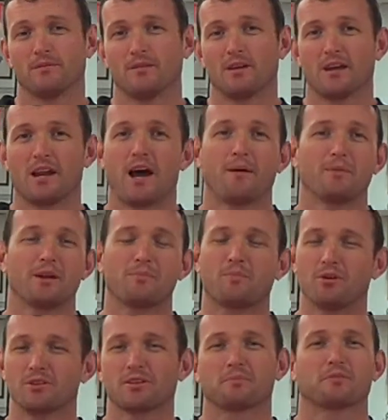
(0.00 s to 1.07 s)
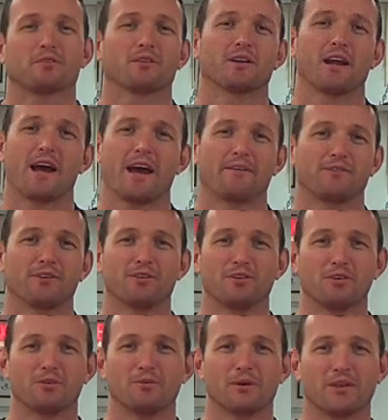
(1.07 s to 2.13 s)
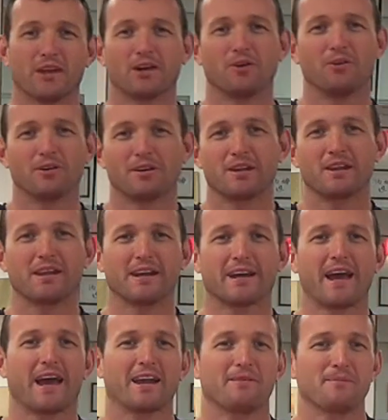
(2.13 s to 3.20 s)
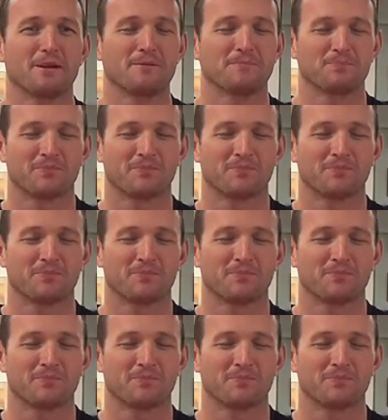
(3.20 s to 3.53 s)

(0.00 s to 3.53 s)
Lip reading: and how many push-ups they're going to have to do when they go into the academy.